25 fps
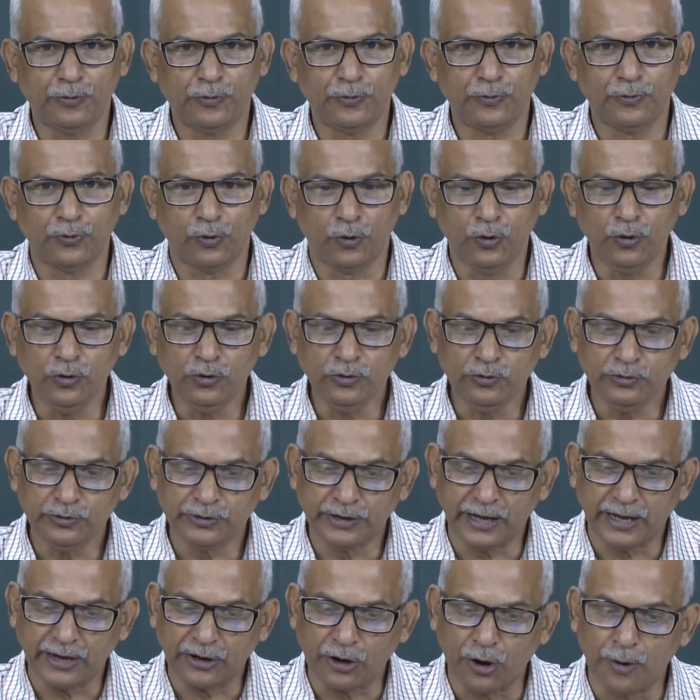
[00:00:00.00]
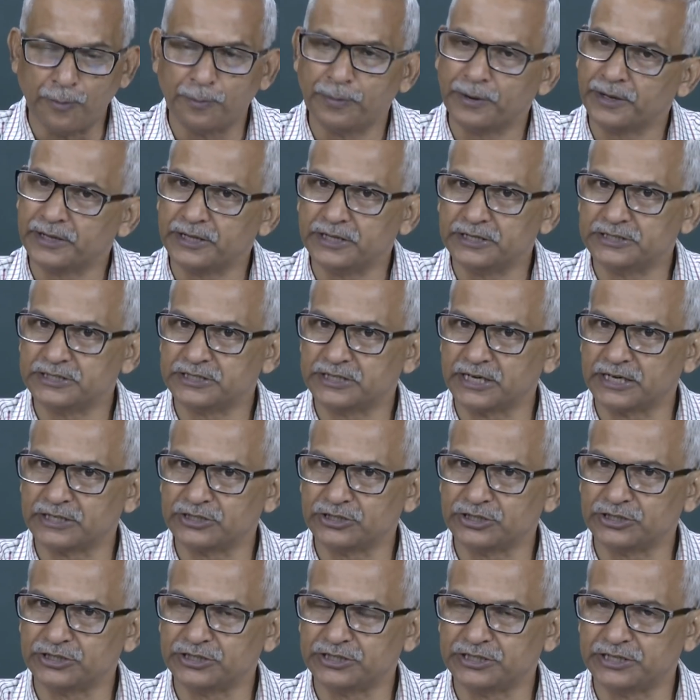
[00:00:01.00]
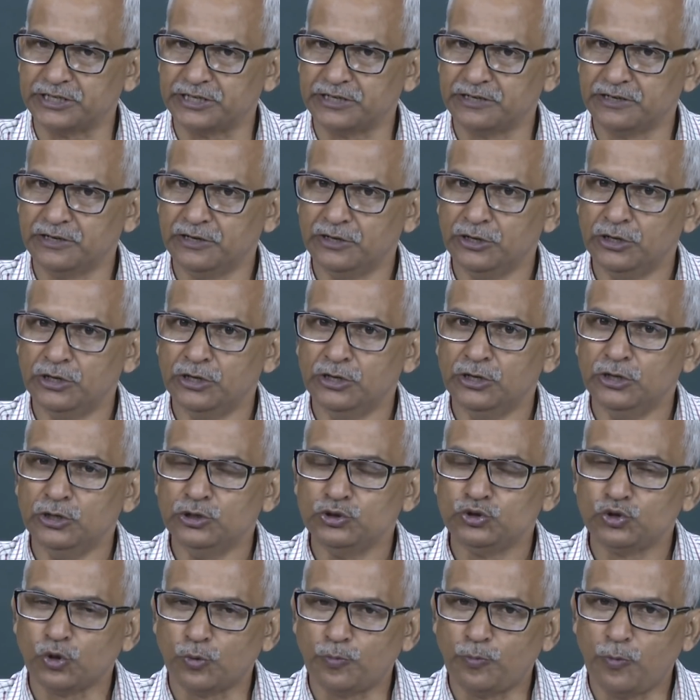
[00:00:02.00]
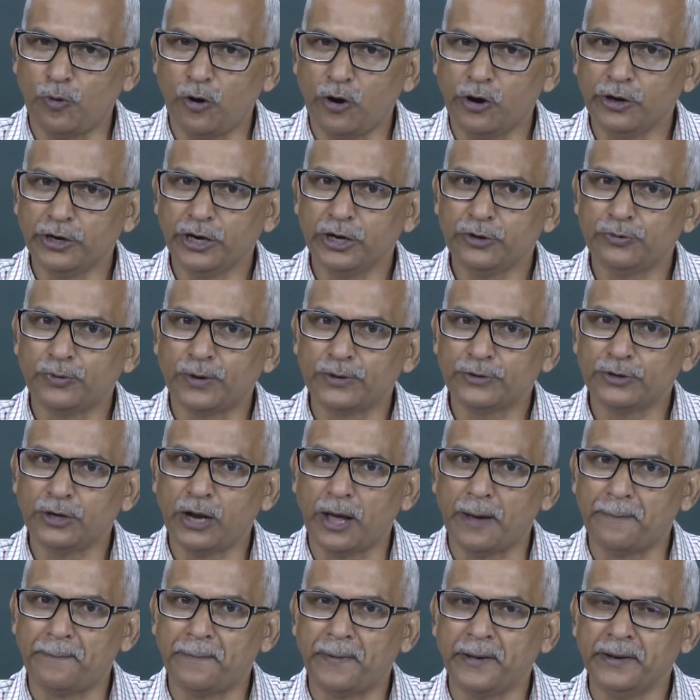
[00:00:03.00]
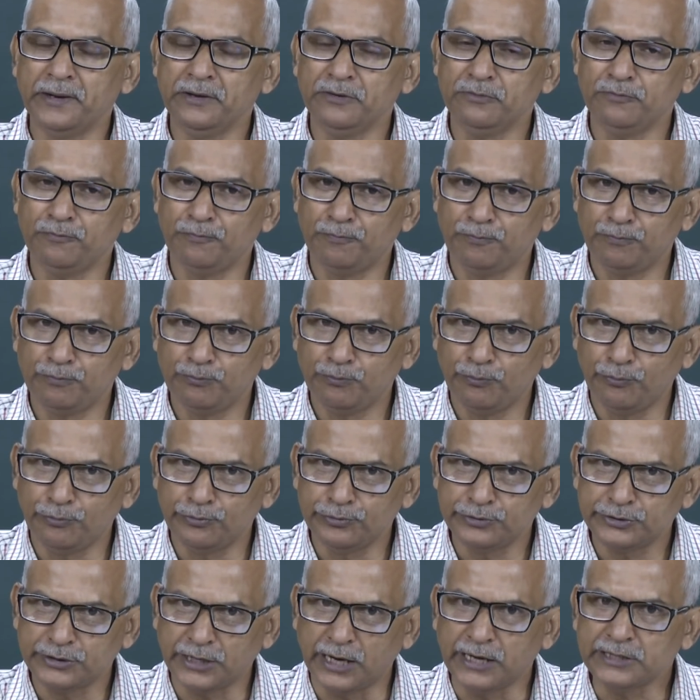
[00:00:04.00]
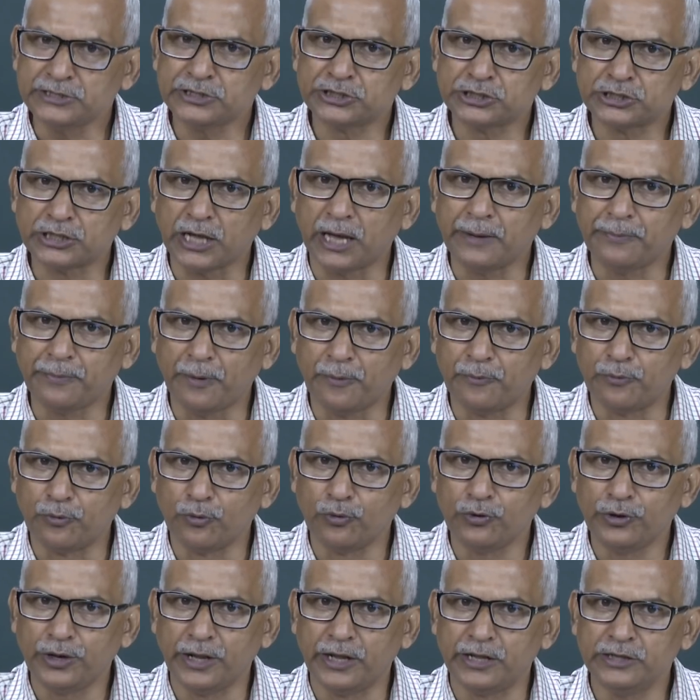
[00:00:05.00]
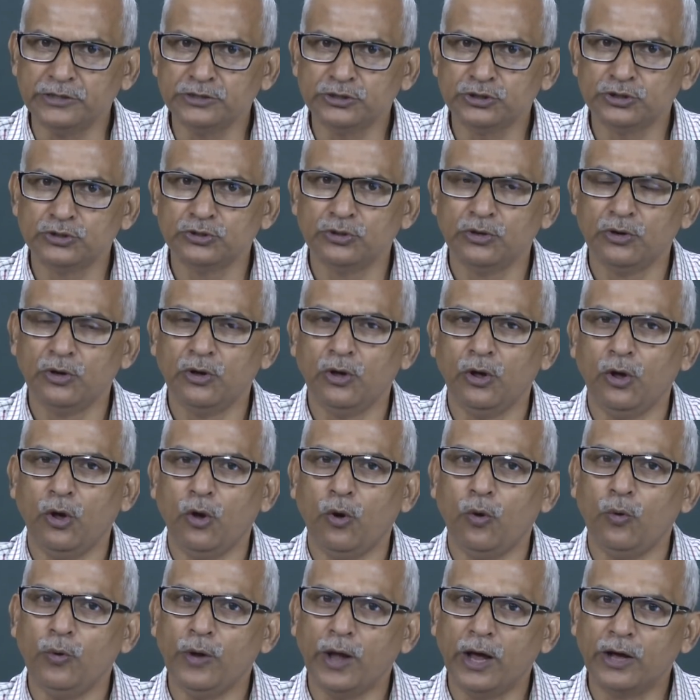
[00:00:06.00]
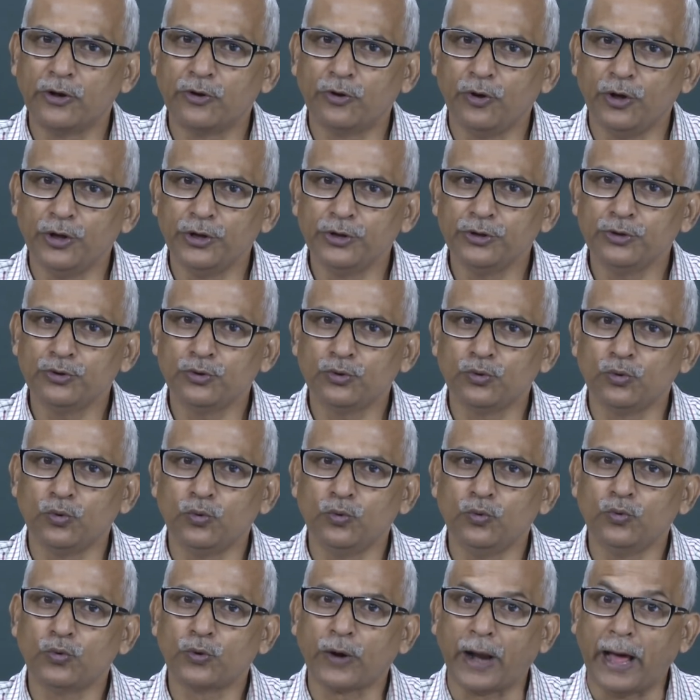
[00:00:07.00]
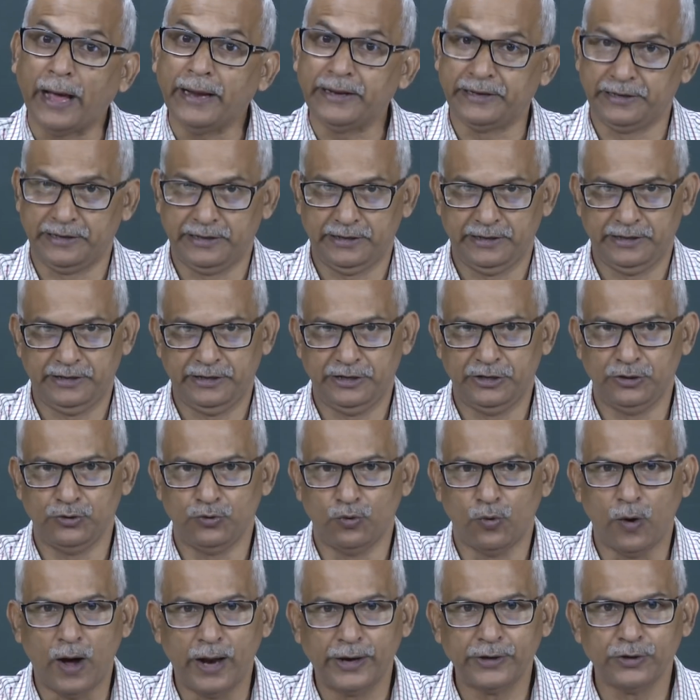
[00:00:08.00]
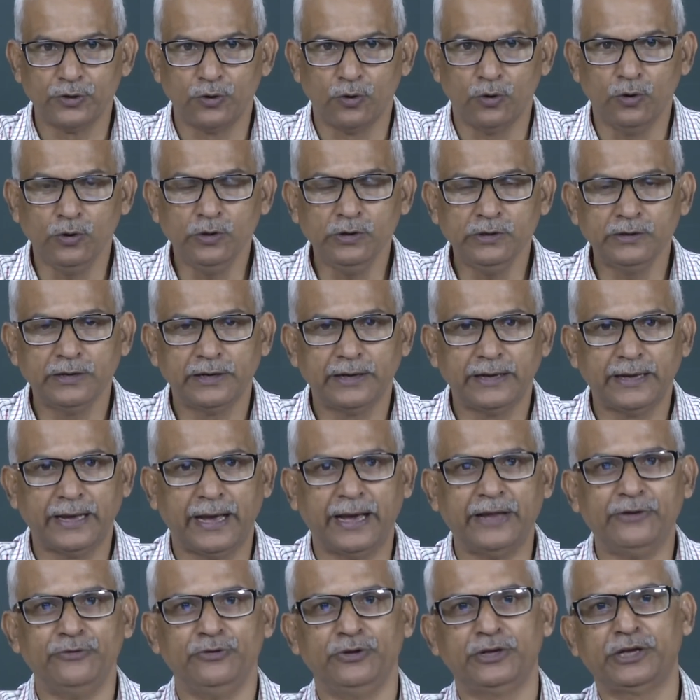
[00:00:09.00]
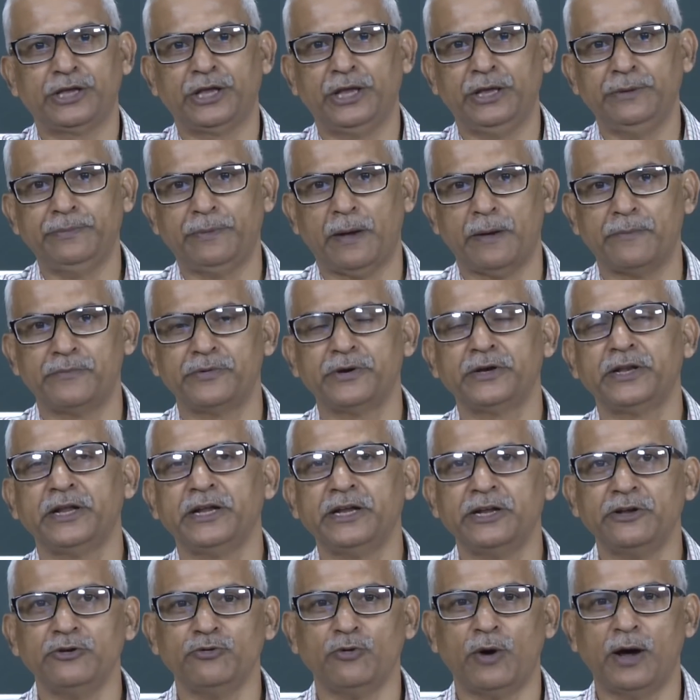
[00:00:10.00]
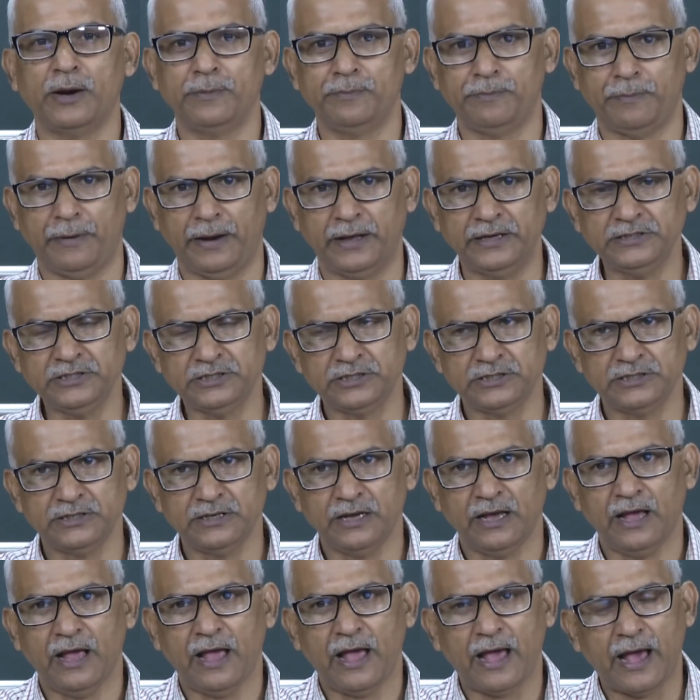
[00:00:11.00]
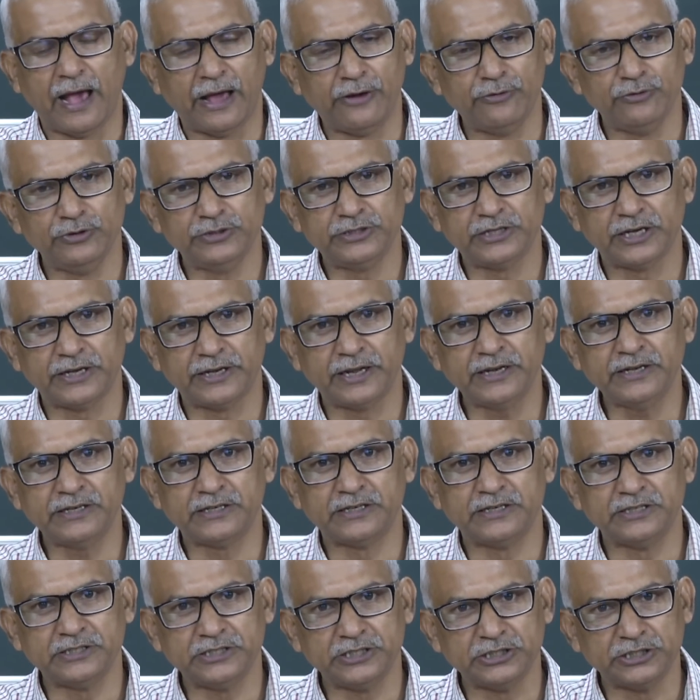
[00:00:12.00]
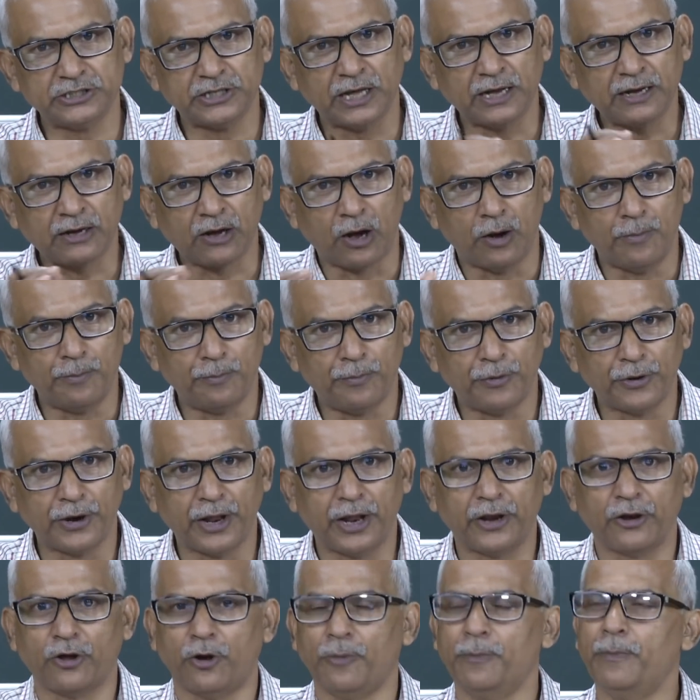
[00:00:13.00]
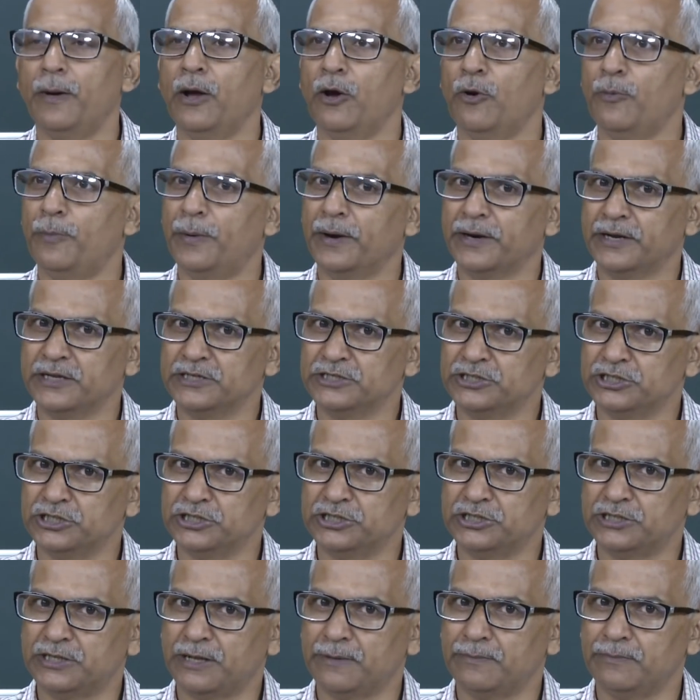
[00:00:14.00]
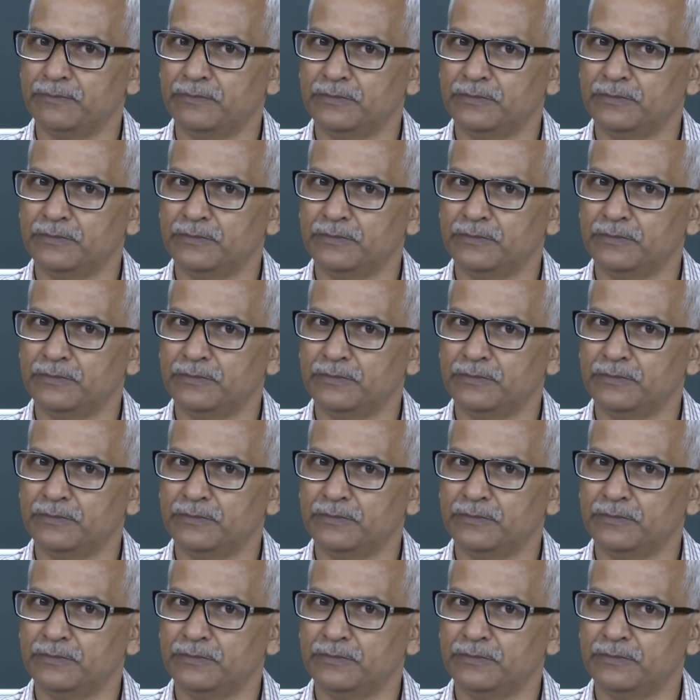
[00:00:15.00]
know that complete instruction set. So, for that what will happen? Such type of routines we are going to write in one go, and we keep everything in one place, and we say that this is the component of my operating system.